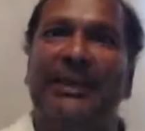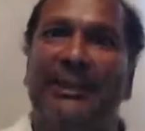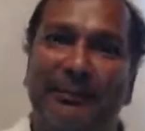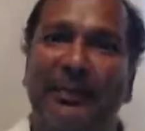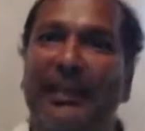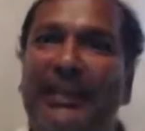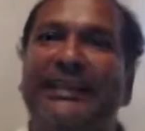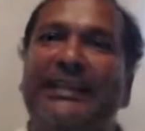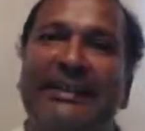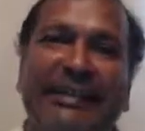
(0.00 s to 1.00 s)
out here
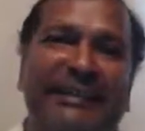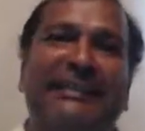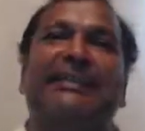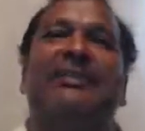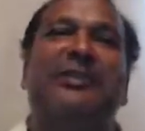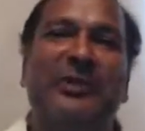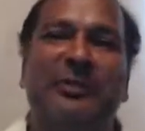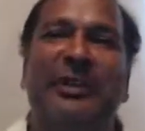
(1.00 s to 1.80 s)
playing tennis and doing